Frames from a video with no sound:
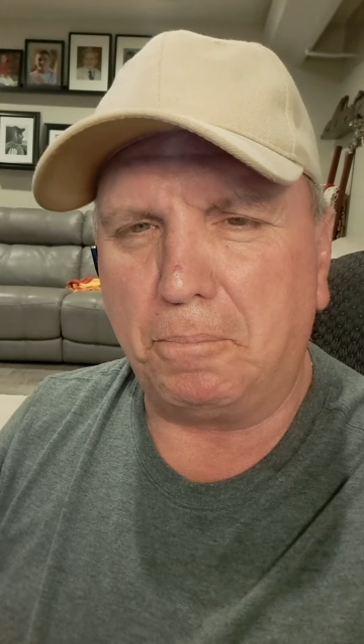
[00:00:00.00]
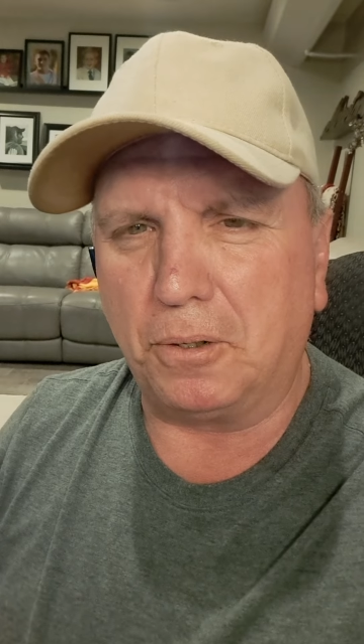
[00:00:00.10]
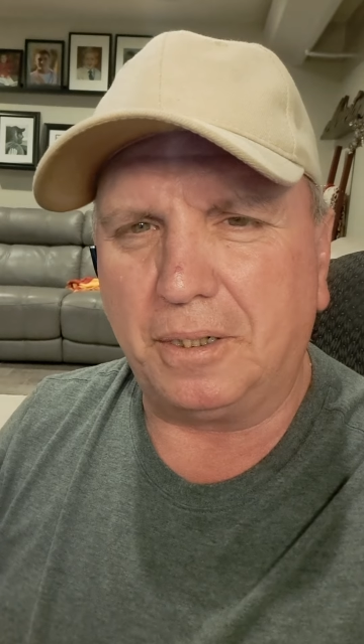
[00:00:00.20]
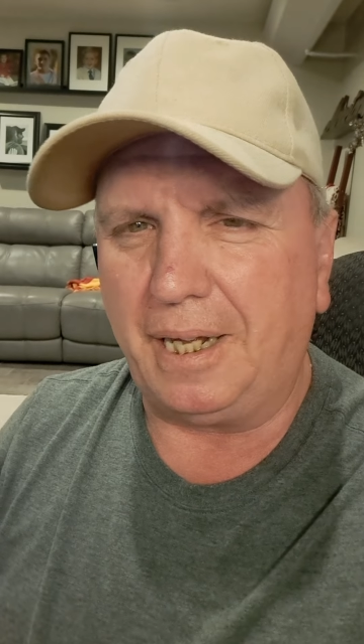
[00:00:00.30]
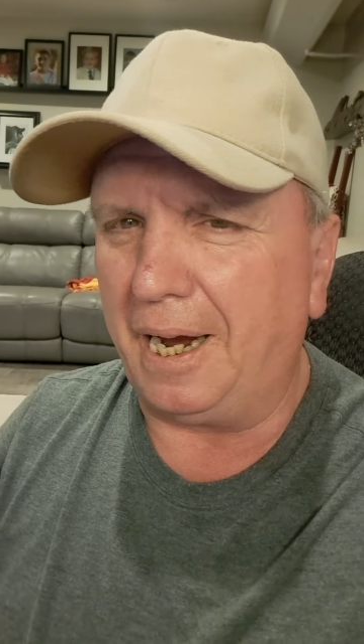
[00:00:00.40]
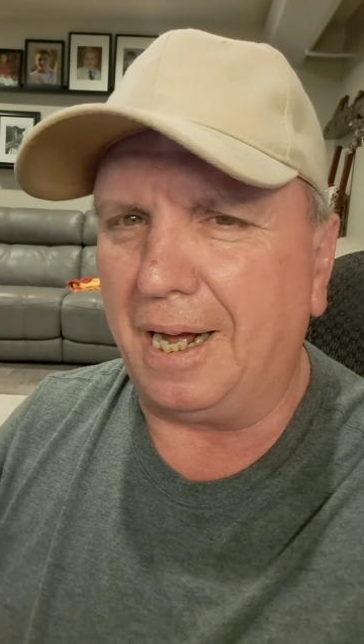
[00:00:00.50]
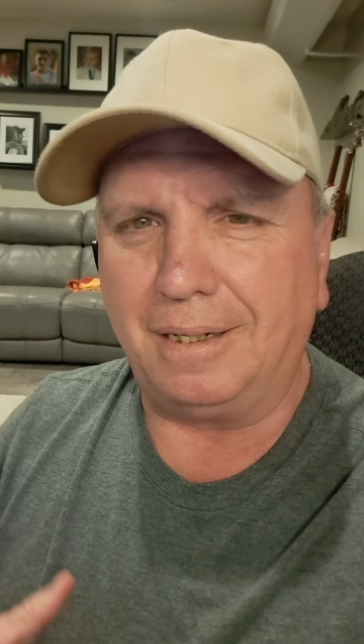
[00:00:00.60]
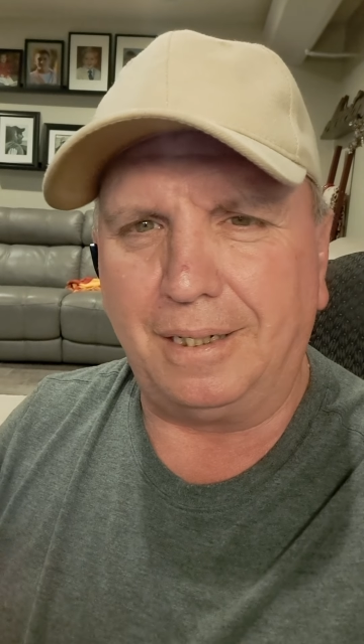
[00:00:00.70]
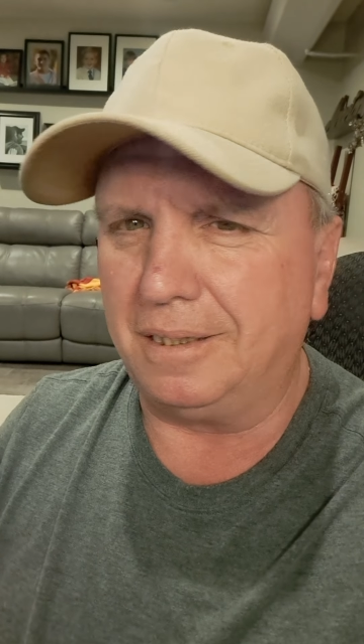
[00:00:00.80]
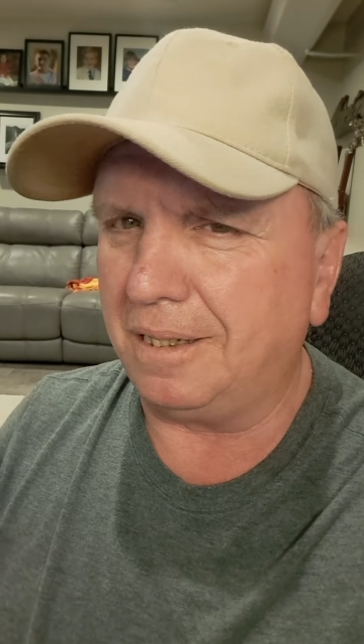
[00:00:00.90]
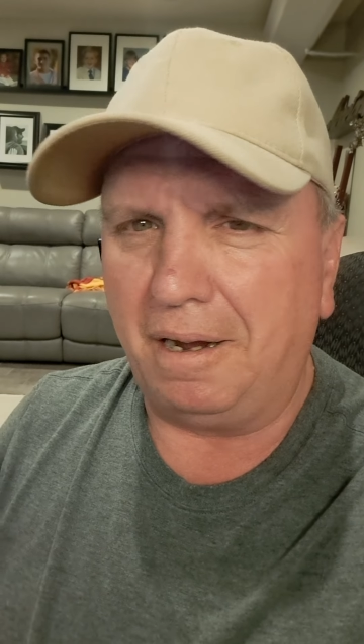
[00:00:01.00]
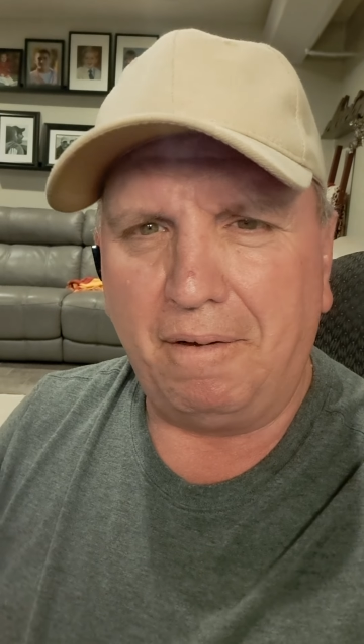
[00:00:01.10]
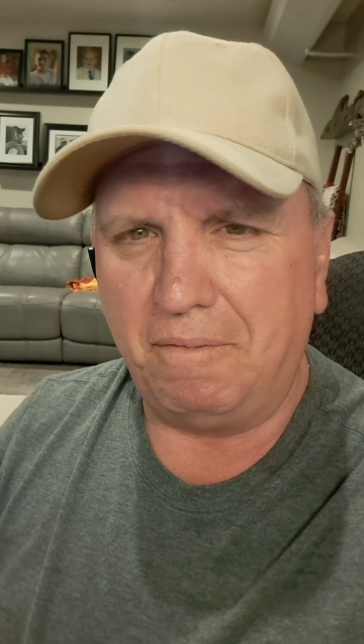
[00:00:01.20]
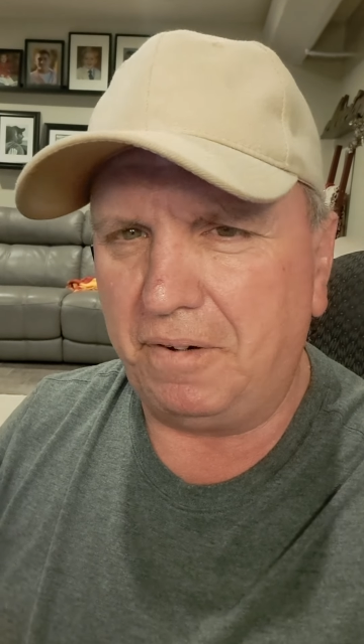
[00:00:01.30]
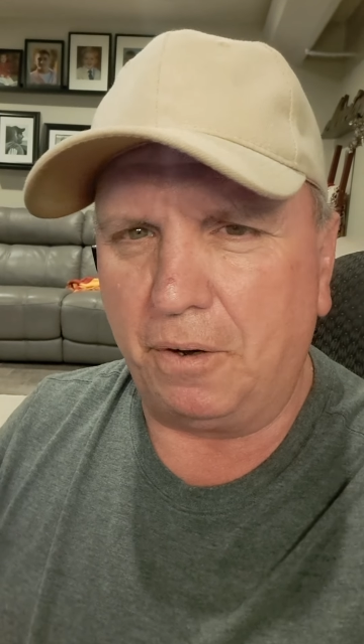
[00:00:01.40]
birthday on this
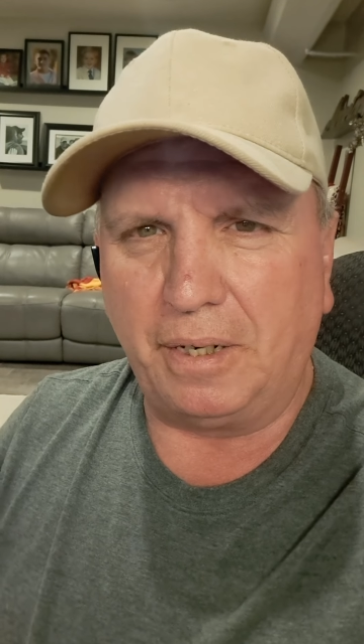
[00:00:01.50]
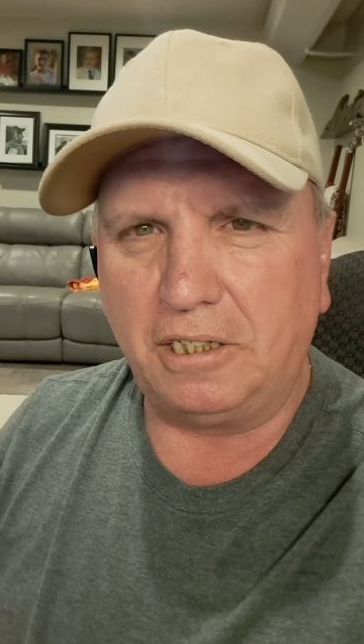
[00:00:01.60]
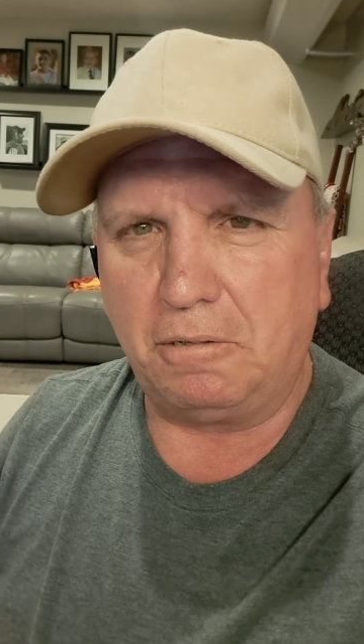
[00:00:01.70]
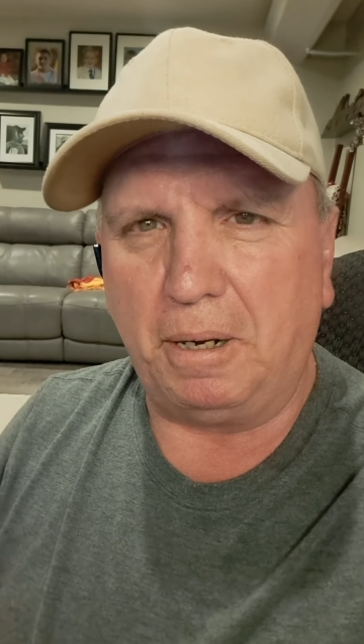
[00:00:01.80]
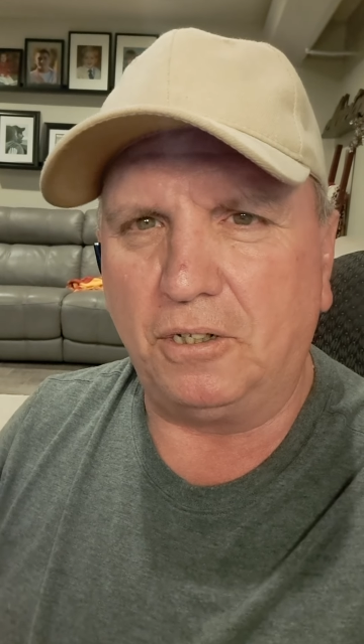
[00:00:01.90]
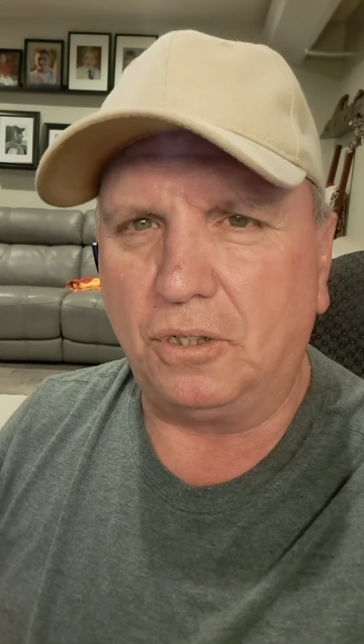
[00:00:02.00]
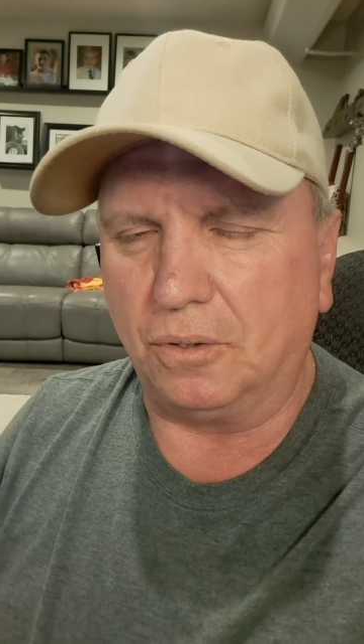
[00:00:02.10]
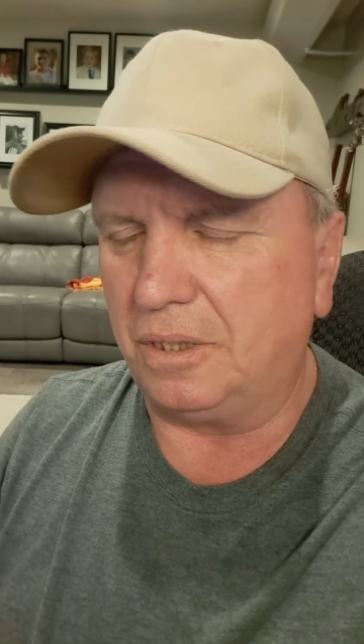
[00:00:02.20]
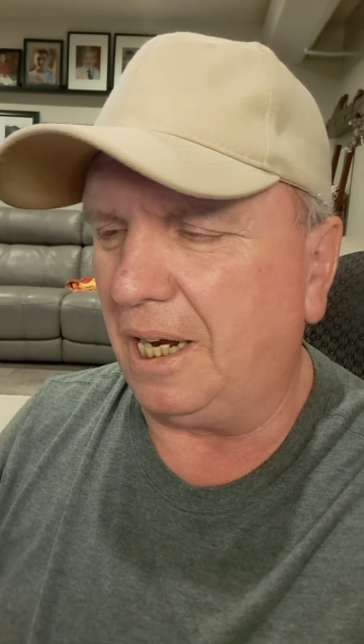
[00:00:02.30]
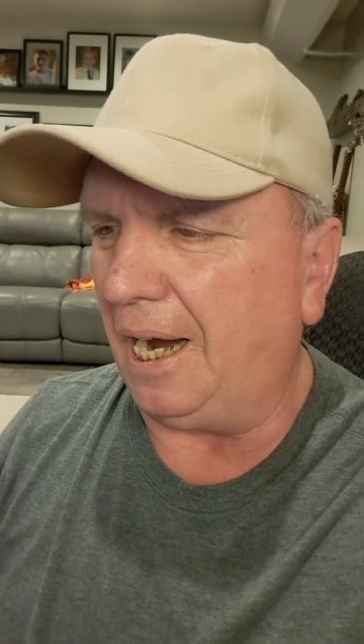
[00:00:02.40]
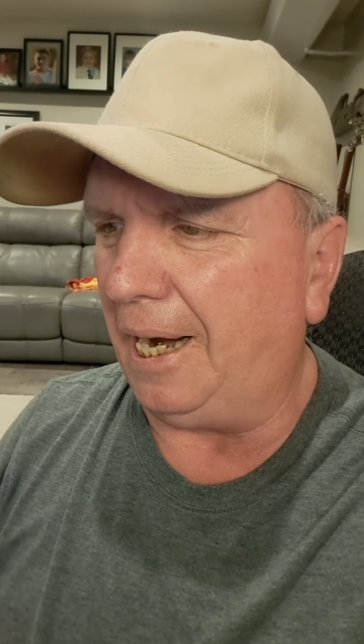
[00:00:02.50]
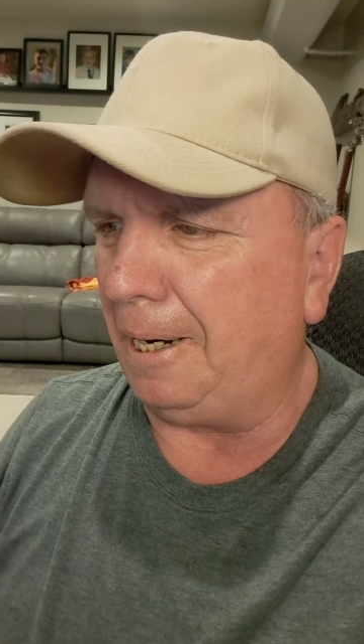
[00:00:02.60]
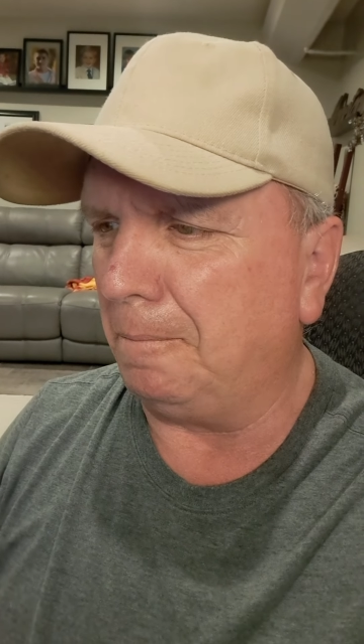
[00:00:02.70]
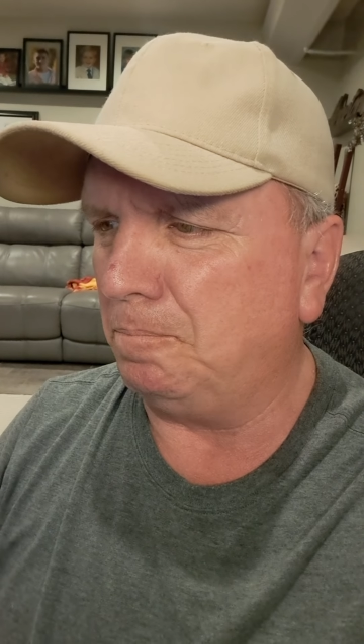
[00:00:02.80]
very special day.